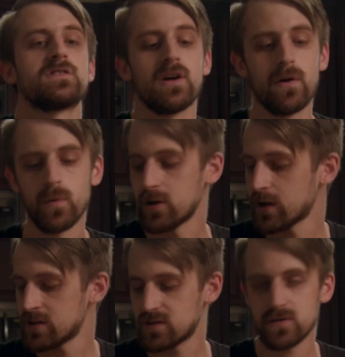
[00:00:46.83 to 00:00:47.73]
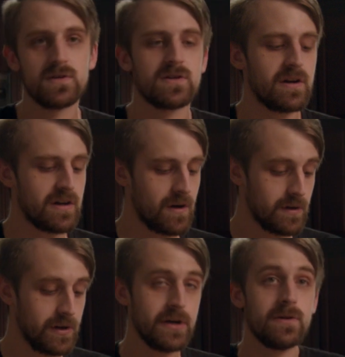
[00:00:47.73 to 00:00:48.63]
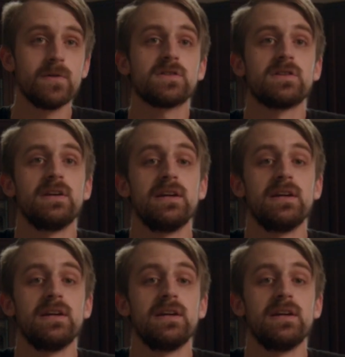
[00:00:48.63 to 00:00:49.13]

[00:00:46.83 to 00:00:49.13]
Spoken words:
So what you're going to do is you're going to go to Lowe's